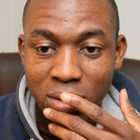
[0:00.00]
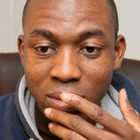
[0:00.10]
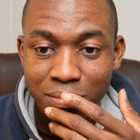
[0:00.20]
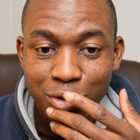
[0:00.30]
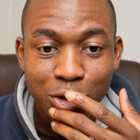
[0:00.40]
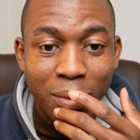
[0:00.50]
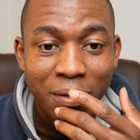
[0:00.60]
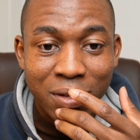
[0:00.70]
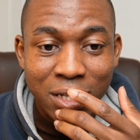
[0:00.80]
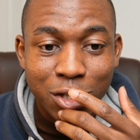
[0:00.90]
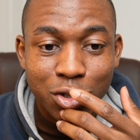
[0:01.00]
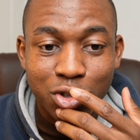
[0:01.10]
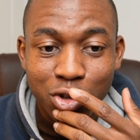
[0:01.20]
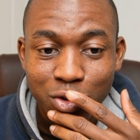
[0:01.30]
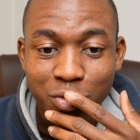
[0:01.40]
Bishop f3 is
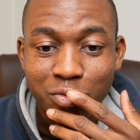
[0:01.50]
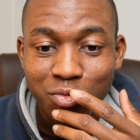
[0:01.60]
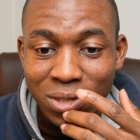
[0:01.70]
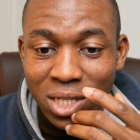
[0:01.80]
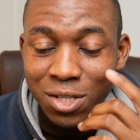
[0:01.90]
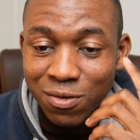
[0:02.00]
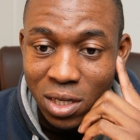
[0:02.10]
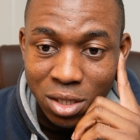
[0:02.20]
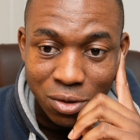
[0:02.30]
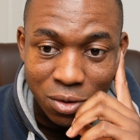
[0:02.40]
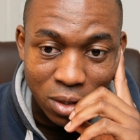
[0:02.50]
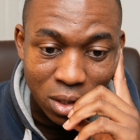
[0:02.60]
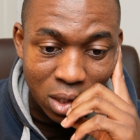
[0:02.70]
just really strong.